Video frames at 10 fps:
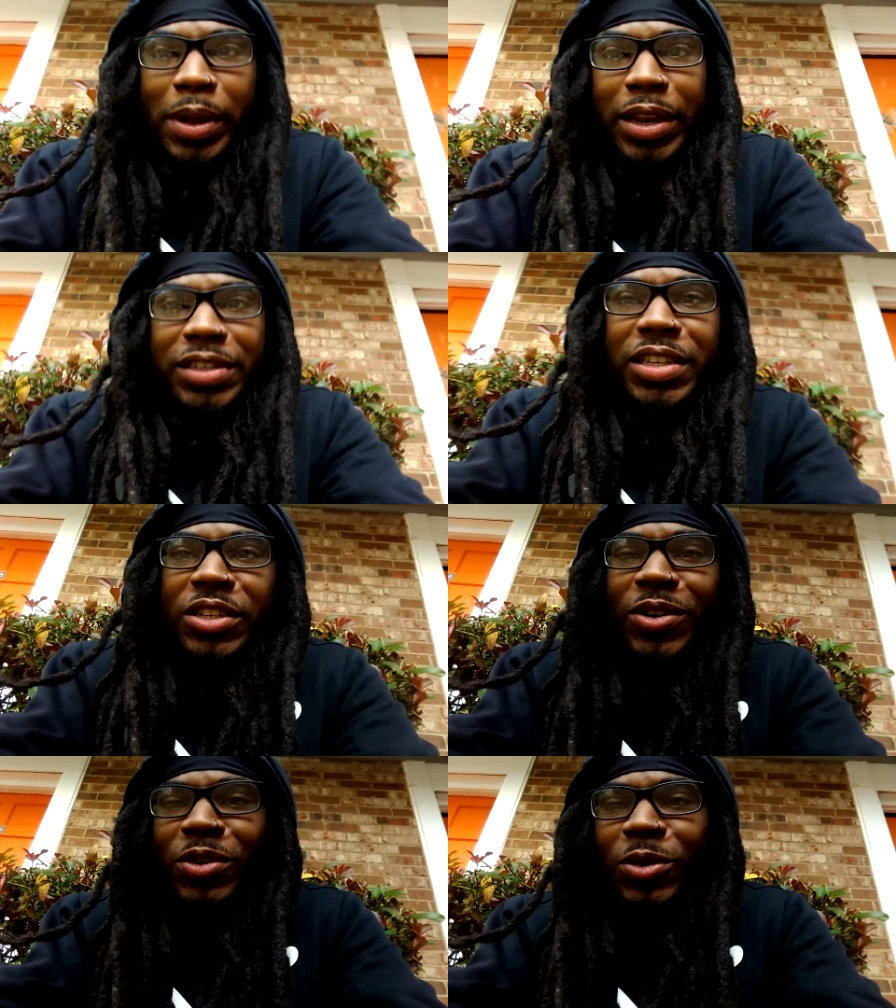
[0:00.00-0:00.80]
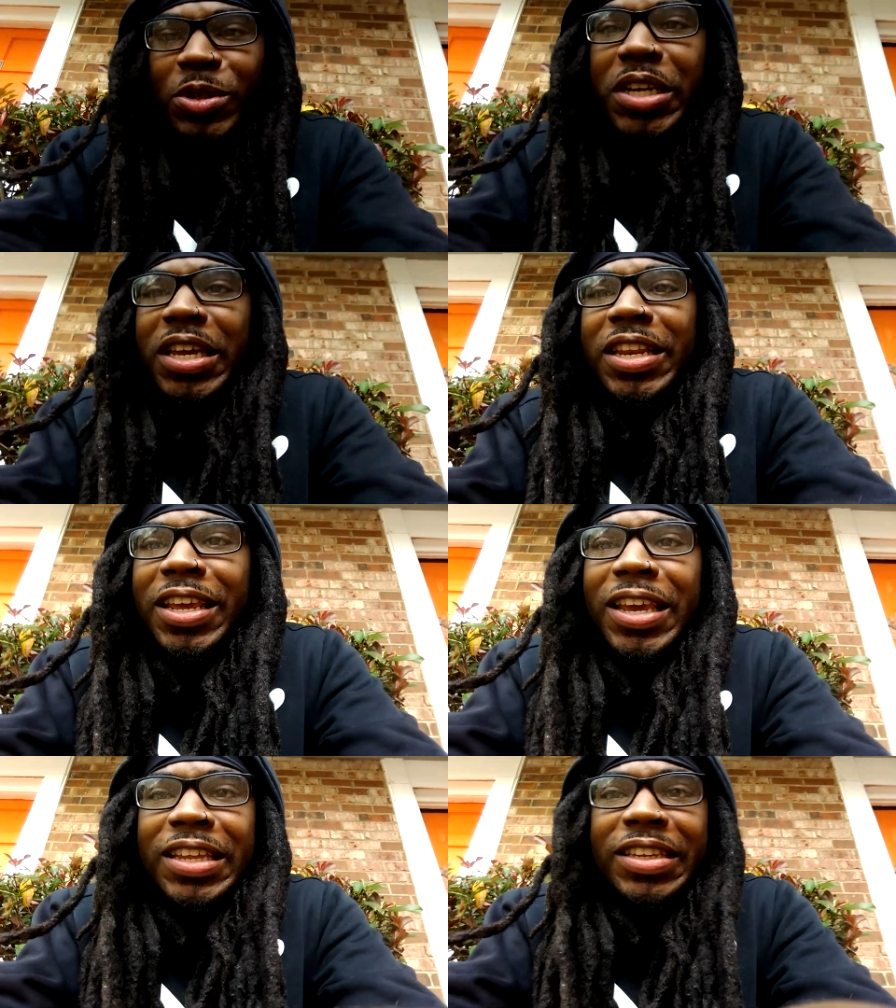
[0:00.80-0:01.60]
everybody. It's Antonio checking
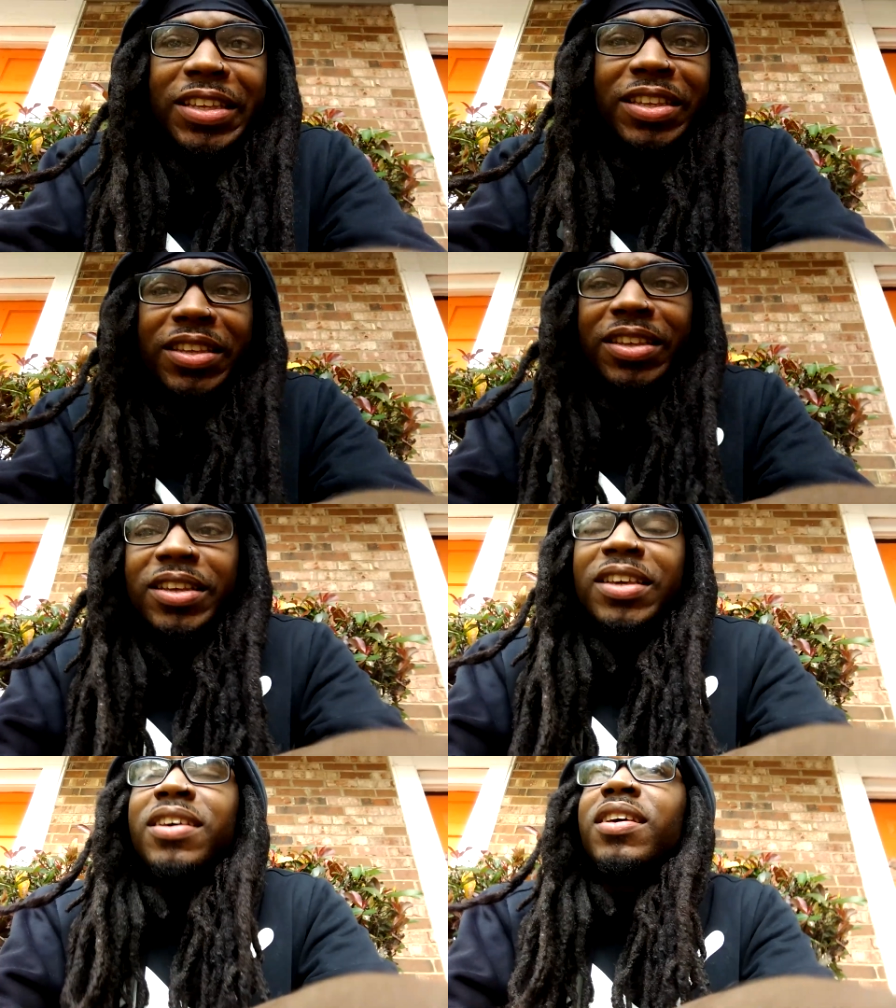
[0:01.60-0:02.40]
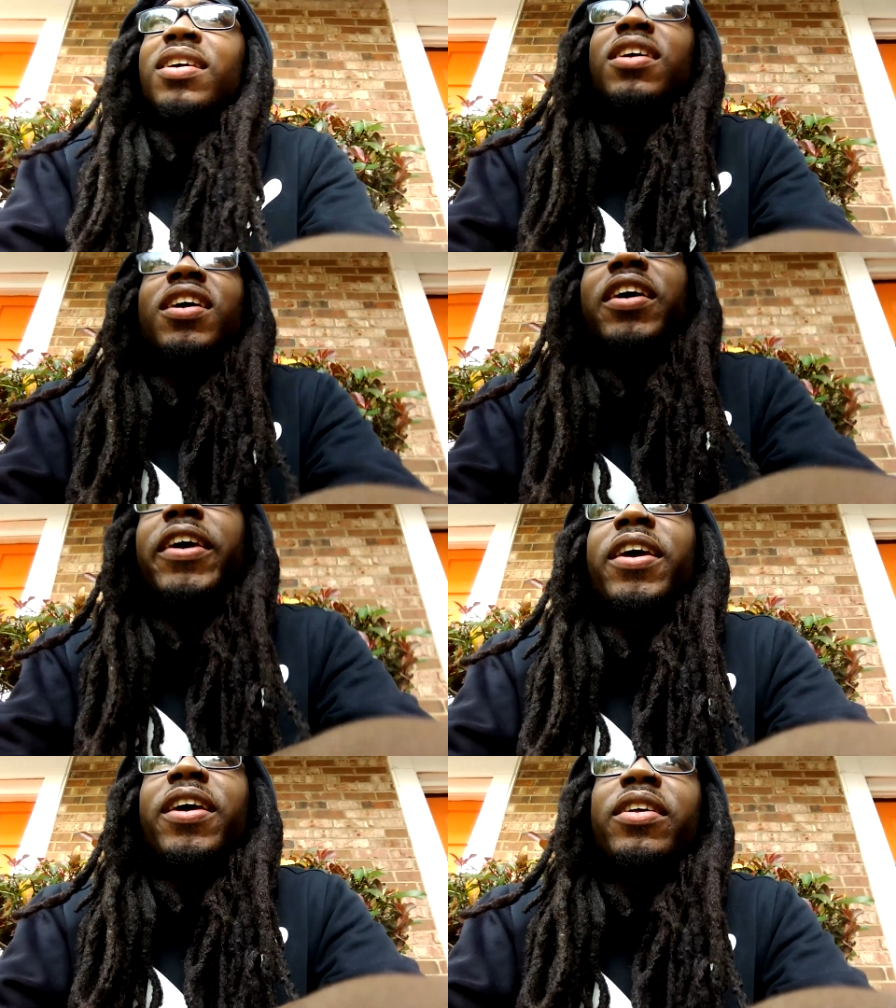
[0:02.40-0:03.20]
in.
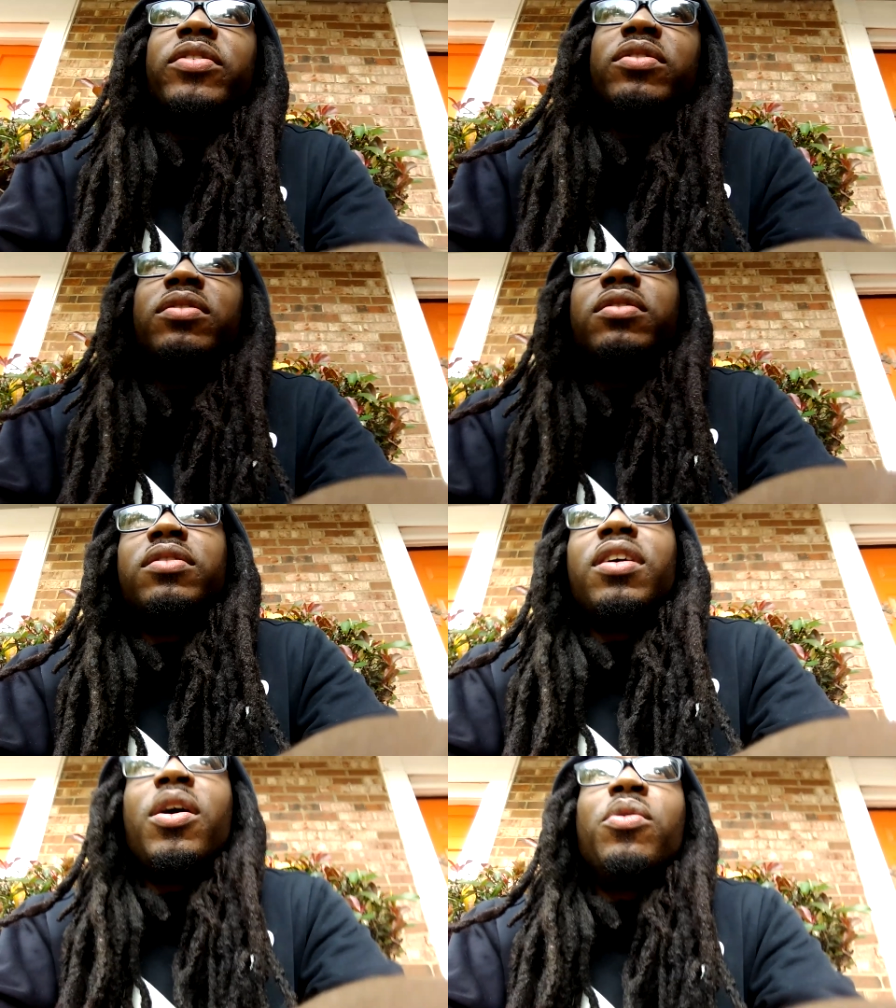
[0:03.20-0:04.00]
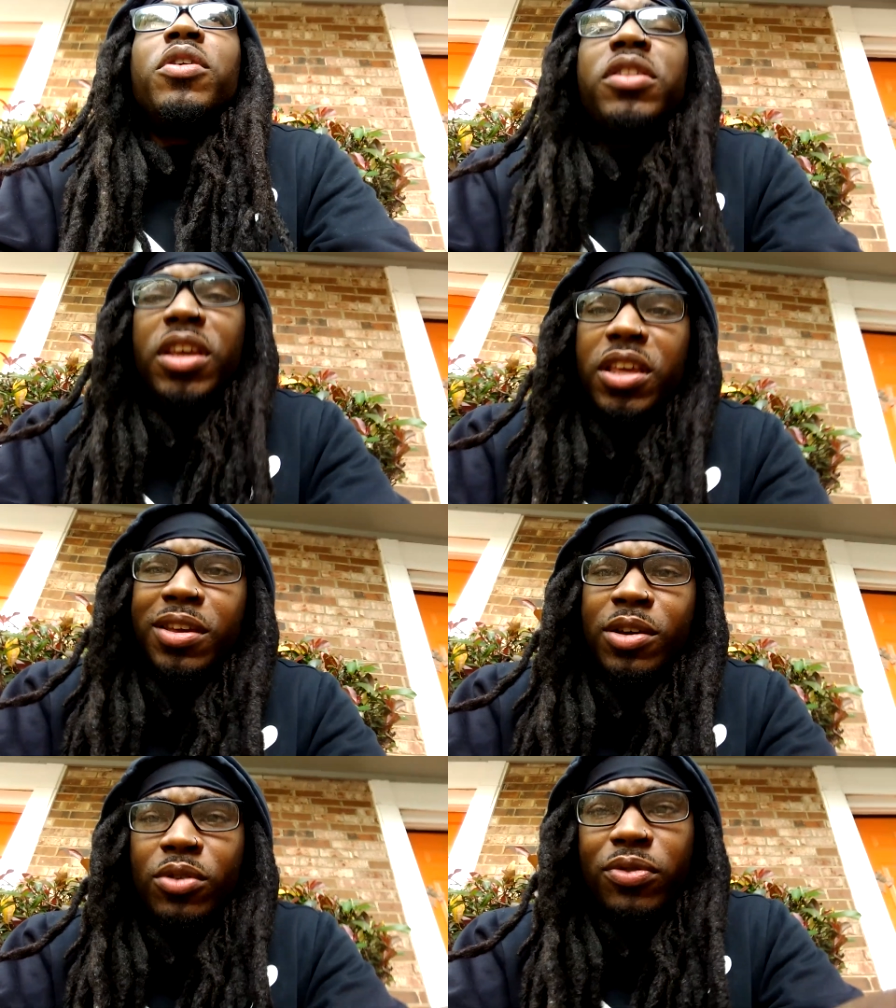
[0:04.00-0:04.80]
And I want to
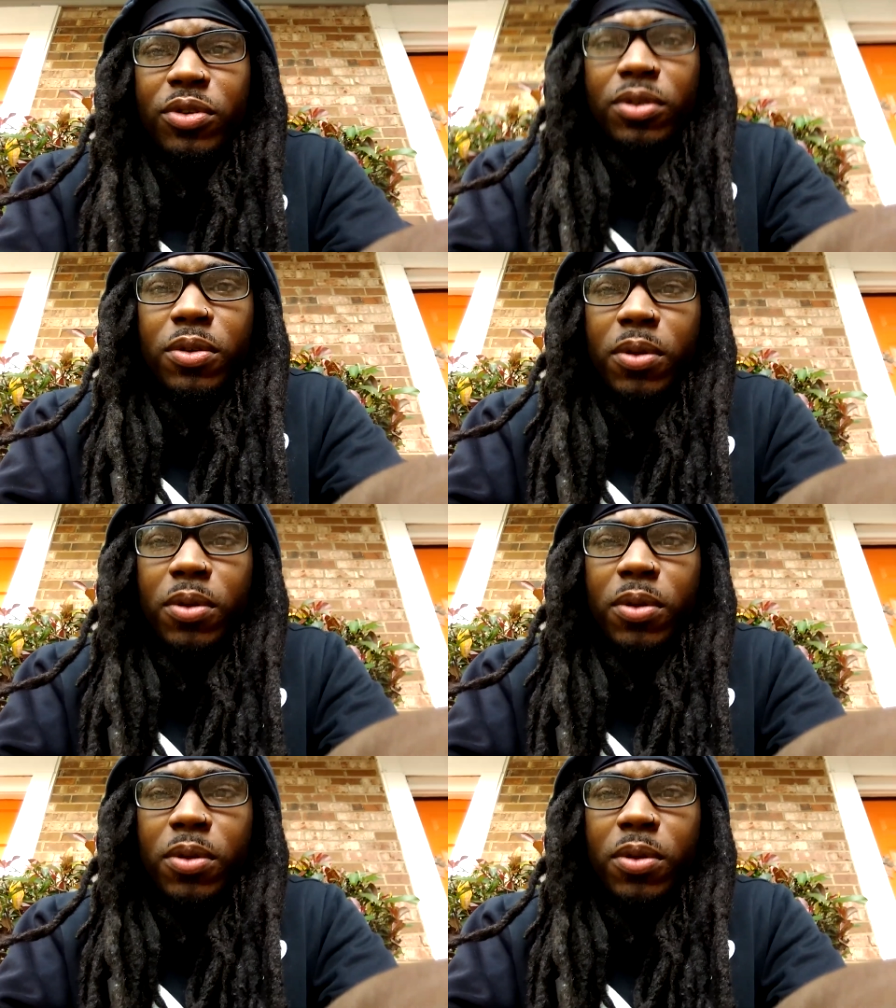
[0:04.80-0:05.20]
thank y'all for